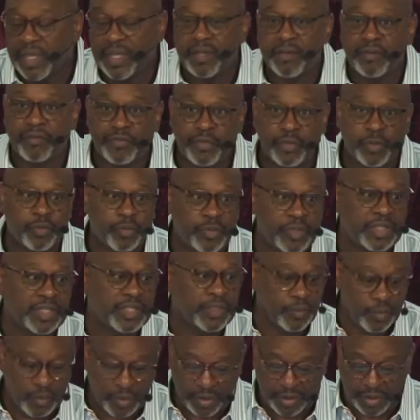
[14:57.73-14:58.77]
If you
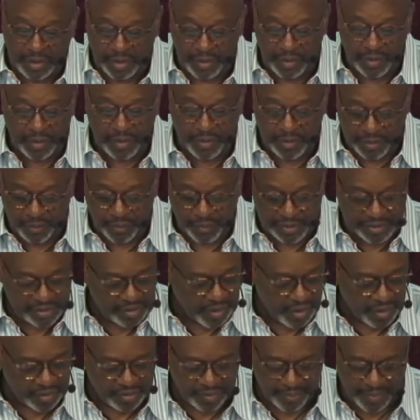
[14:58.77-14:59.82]
really want to learn, and we
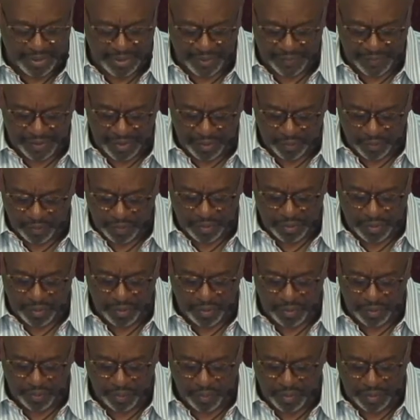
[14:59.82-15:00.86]
talked about that
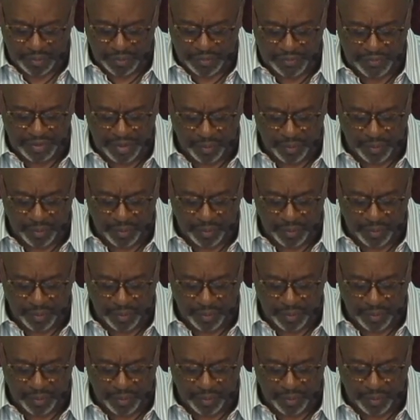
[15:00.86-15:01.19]
word, what was